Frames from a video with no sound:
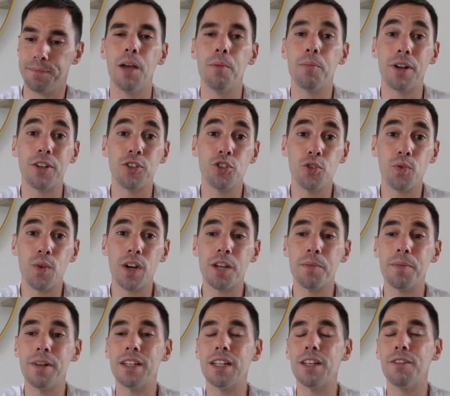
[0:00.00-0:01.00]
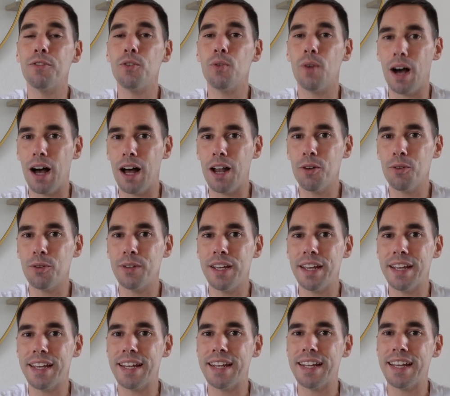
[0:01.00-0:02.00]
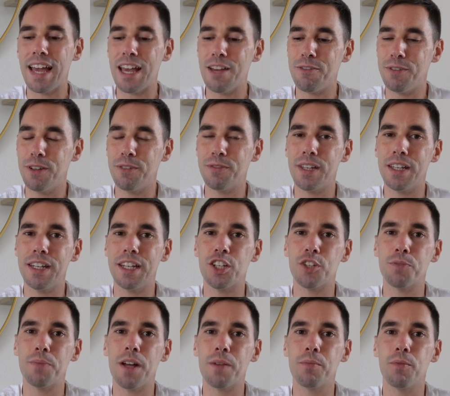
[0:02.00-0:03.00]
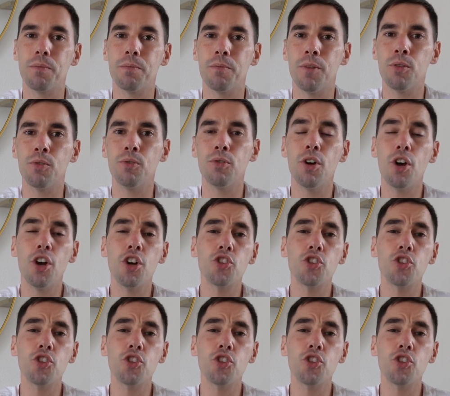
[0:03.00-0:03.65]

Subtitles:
But I do recommend if you are looking at getting a 15-inch MacBook model,